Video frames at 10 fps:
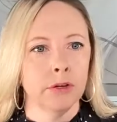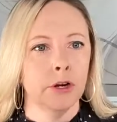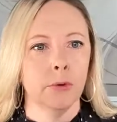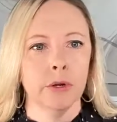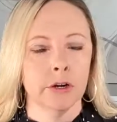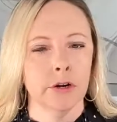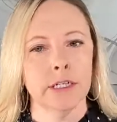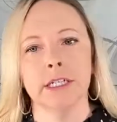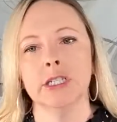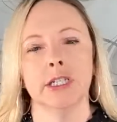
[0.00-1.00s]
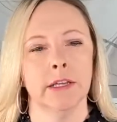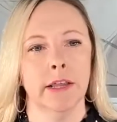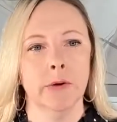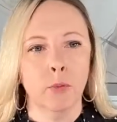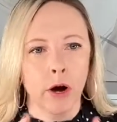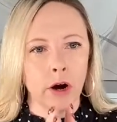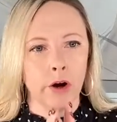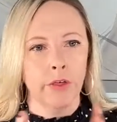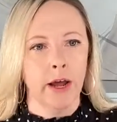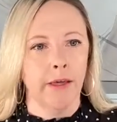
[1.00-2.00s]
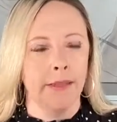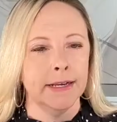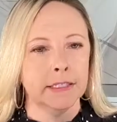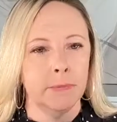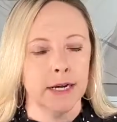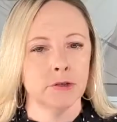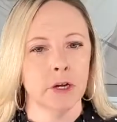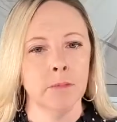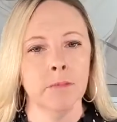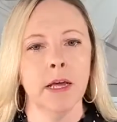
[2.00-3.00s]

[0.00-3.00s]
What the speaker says: you know, with their addiction, like where are they on that spectrum,